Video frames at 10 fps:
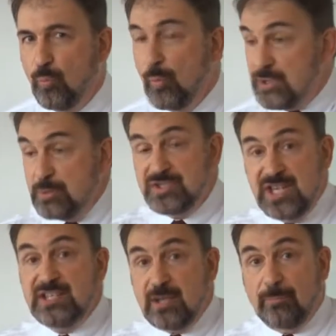when you
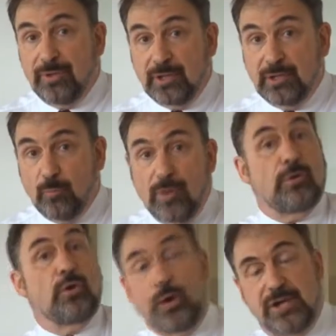see something
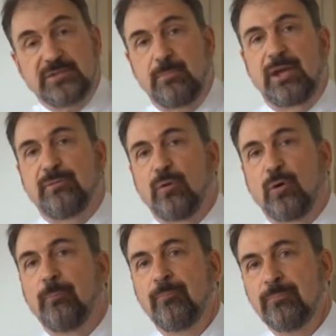whether or not it's a
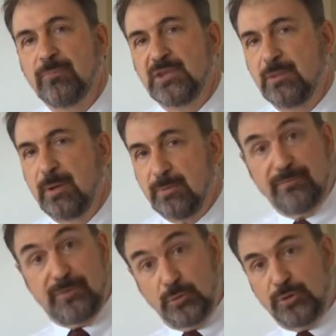metaphor, to be able to
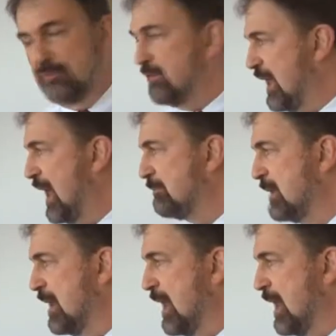filter for that.